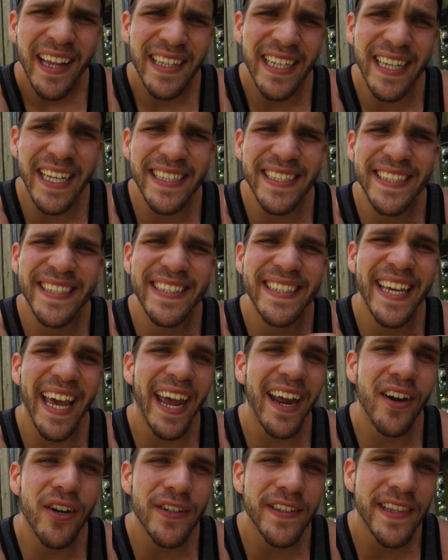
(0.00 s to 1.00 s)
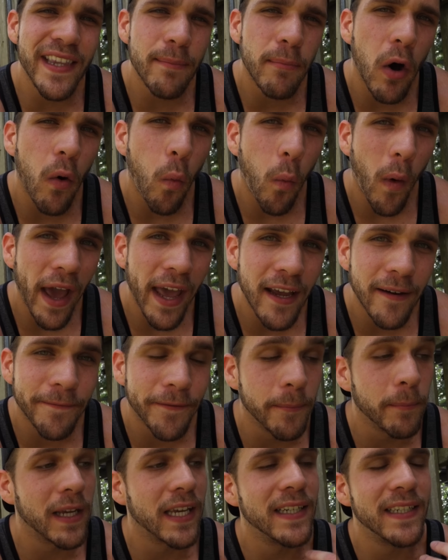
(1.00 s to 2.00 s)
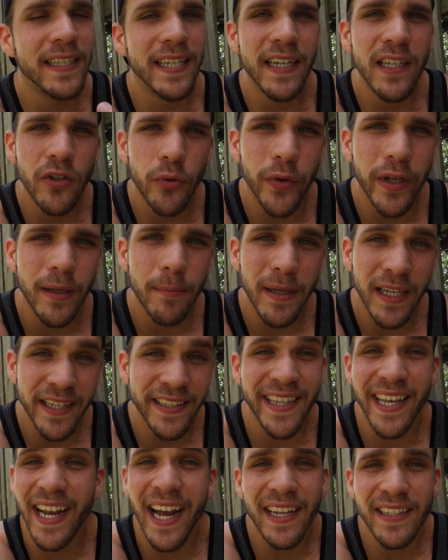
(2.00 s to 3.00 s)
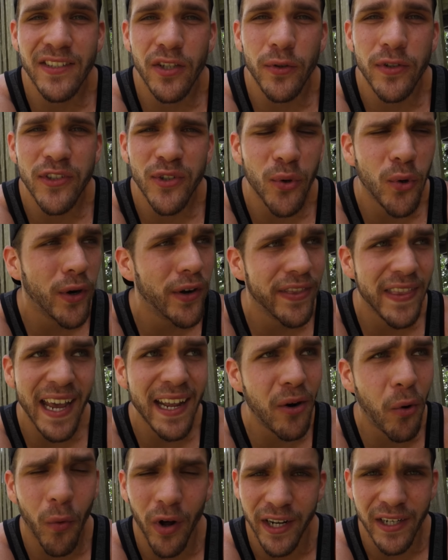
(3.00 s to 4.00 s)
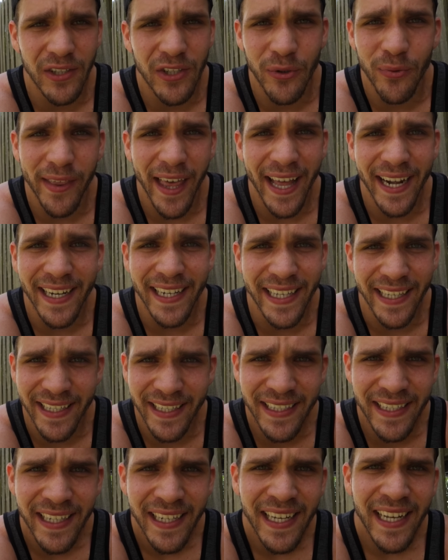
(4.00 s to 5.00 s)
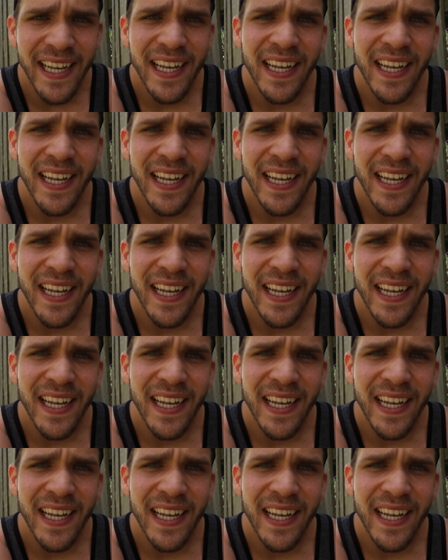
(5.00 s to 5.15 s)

that that scares them away from continuing because they got so sore they don't want to do that again.